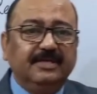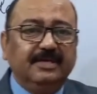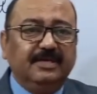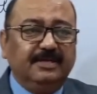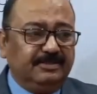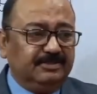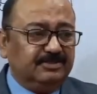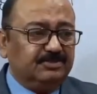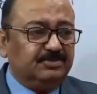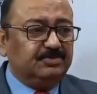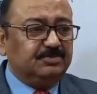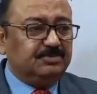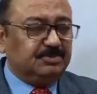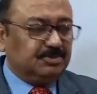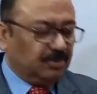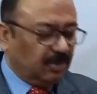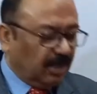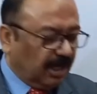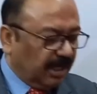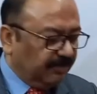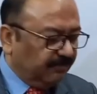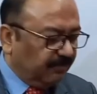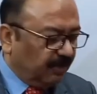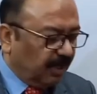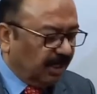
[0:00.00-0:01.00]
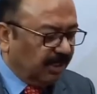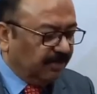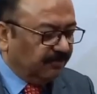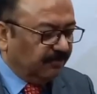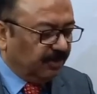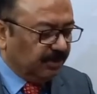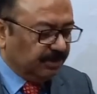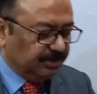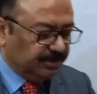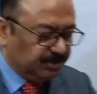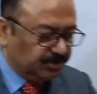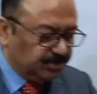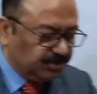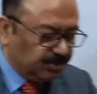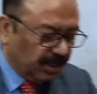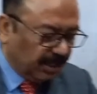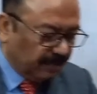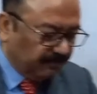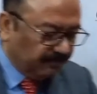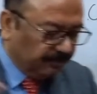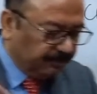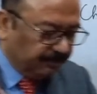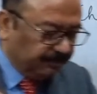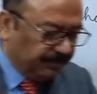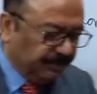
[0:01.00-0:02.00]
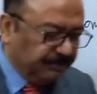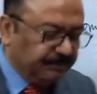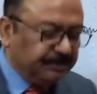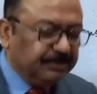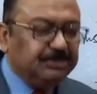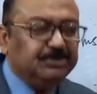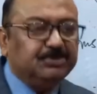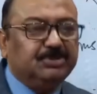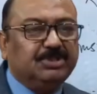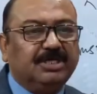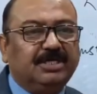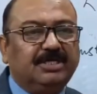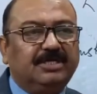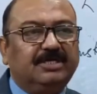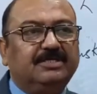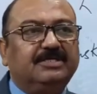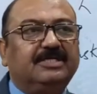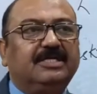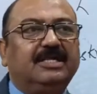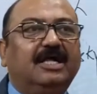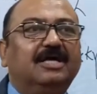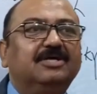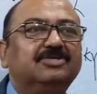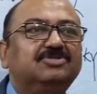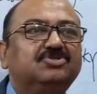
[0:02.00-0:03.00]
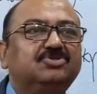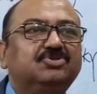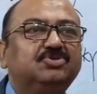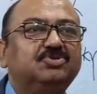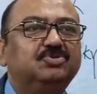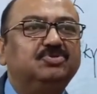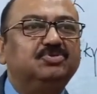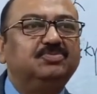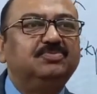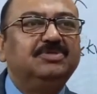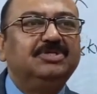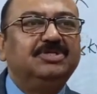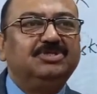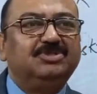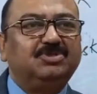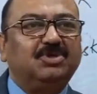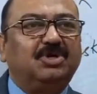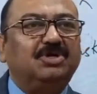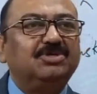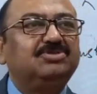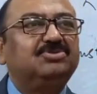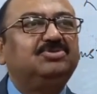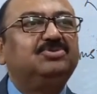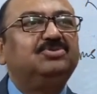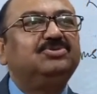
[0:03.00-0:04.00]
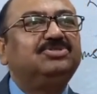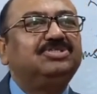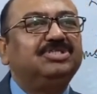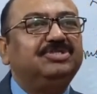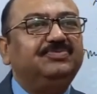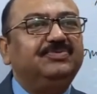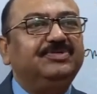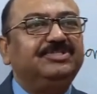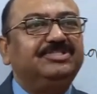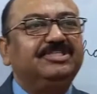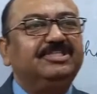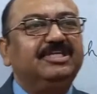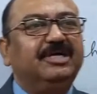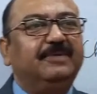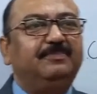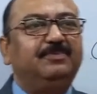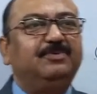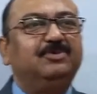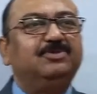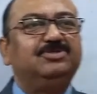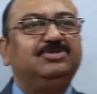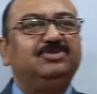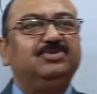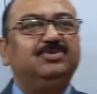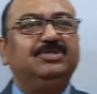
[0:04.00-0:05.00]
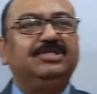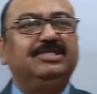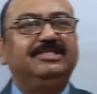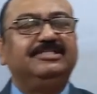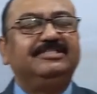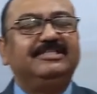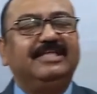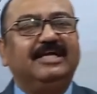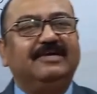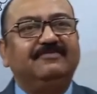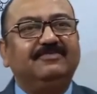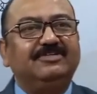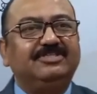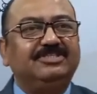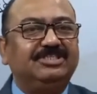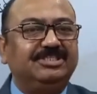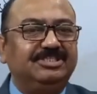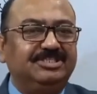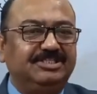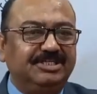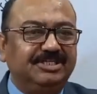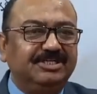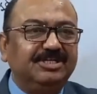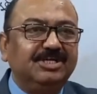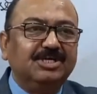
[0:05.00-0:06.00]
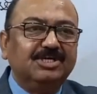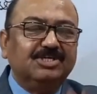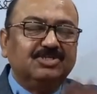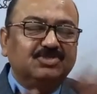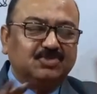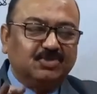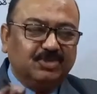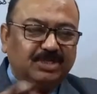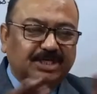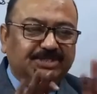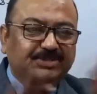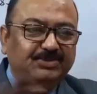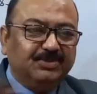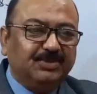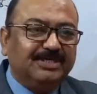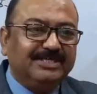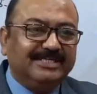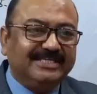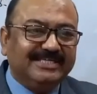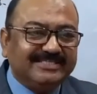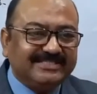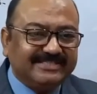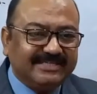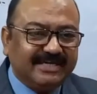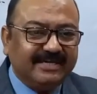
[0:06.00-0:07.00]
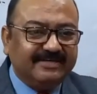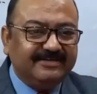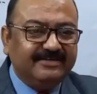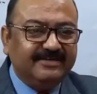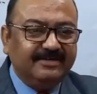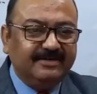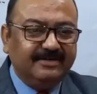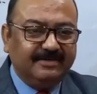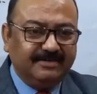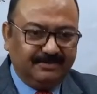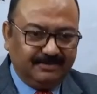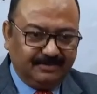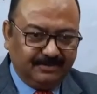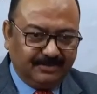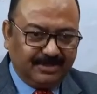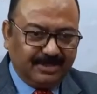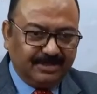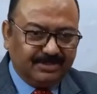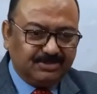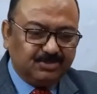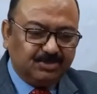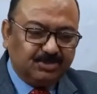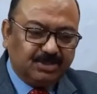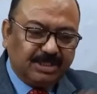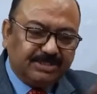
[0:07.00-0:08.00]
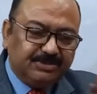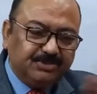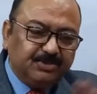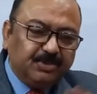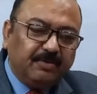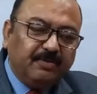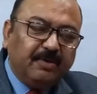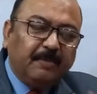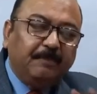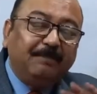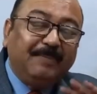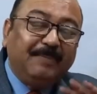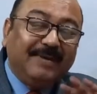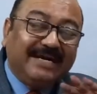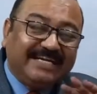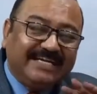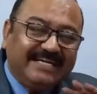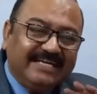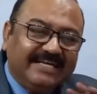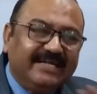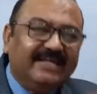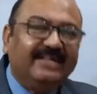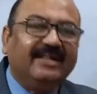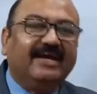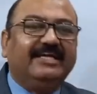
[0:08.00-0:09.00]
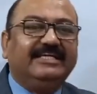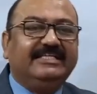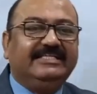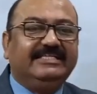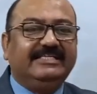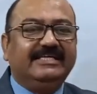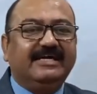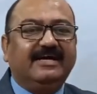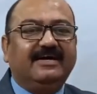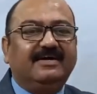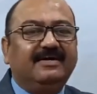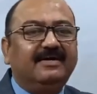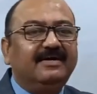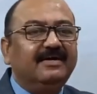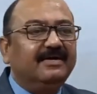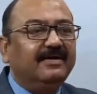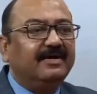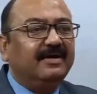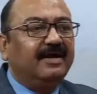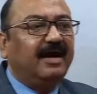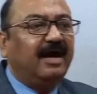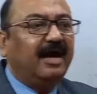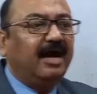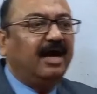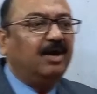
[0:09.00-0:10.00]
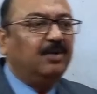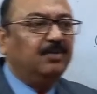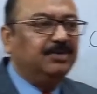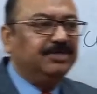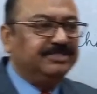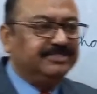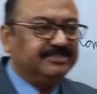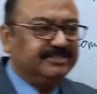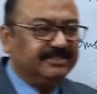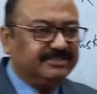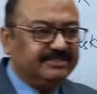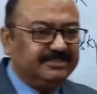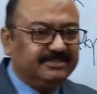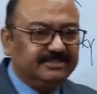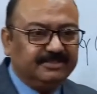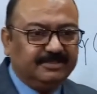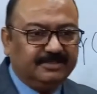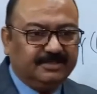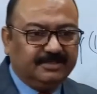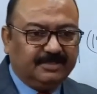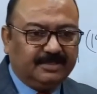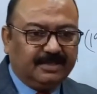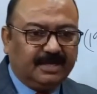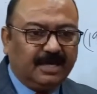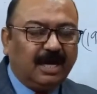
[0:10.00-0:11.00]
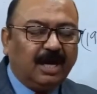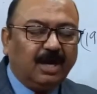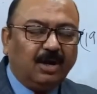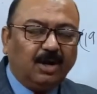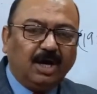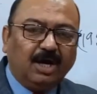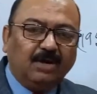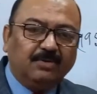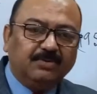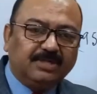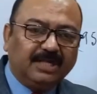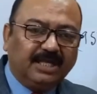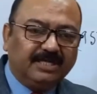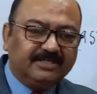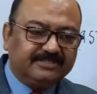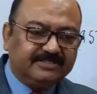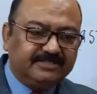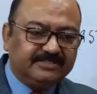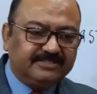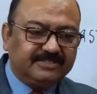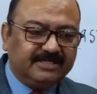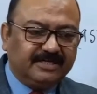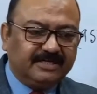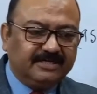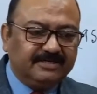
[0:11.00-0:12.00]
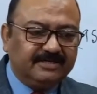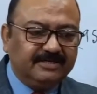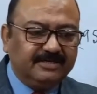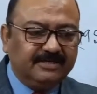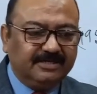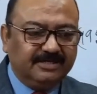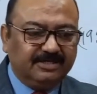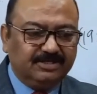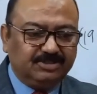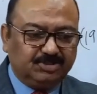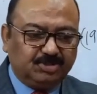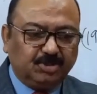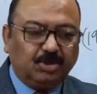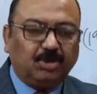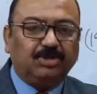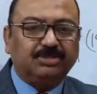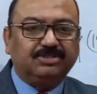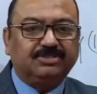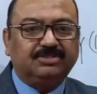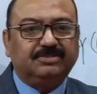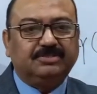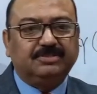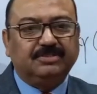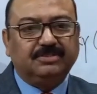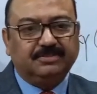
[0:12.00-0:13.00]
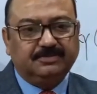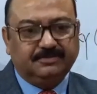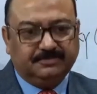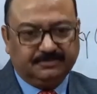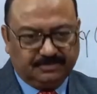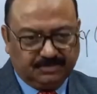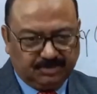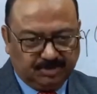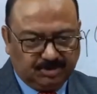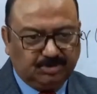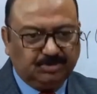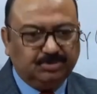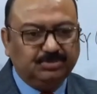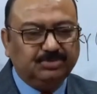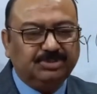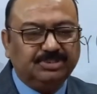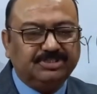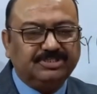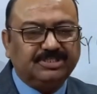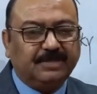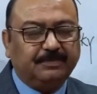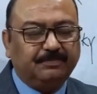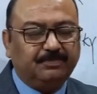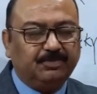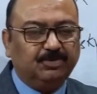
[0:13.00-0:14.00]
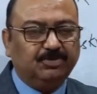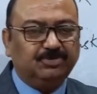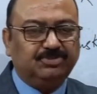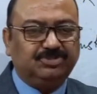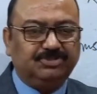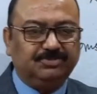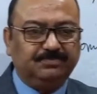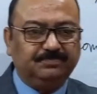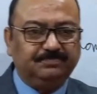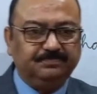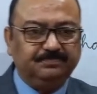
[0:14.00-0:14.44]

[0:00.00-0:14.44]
So I want you to have a peep into the classroom taught through situational approach to English language teaching so that you understand, okay, so that you have a practical idea how classes are taught through this approach.